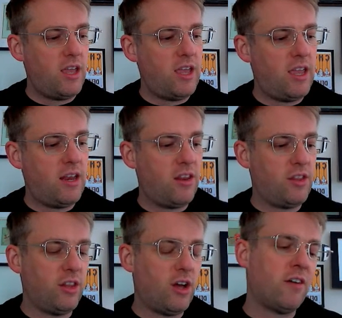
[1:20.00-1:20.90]
In
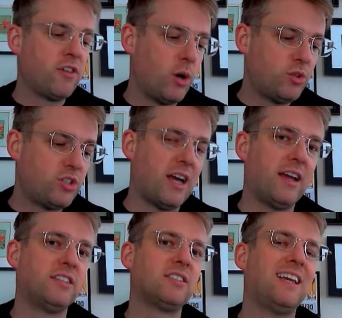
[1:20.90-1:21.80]
the law of
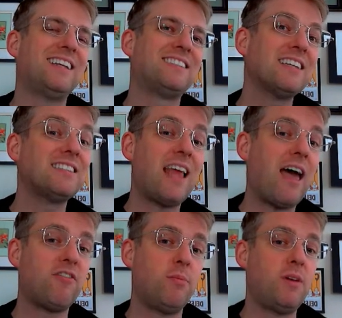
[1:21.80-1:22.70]
cosines, it doesn't
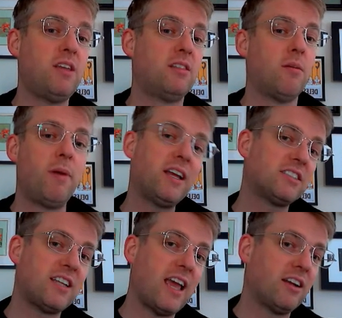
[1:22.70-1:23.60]
have to be the
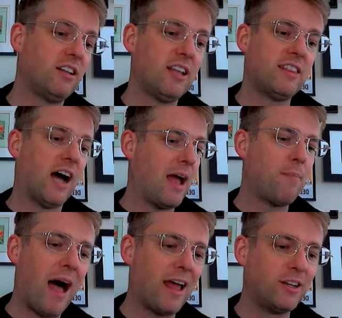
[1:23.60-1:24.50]
biggest angle, and the
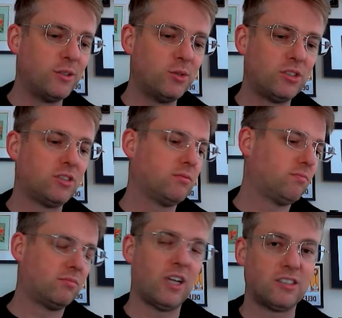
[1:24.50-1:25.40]
hypotenuse
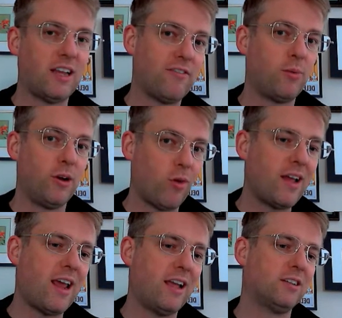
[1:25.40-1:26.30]
doesn't have to be a
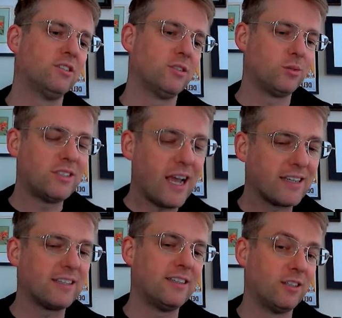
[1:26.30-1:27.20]
right angle, so
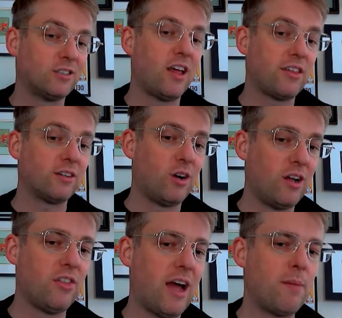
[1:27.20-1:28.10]
technically there's nothing
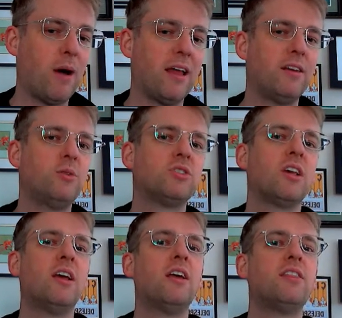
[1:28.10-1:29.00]
called the hypotenuse.
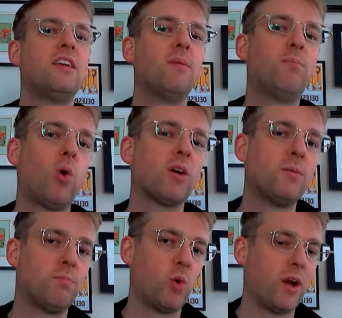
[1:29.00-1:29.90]
The
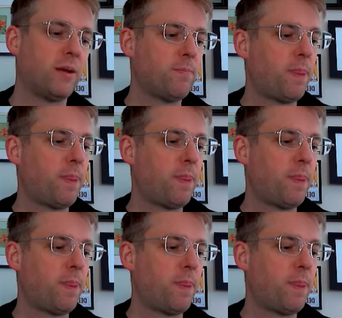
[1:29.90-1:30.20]
important point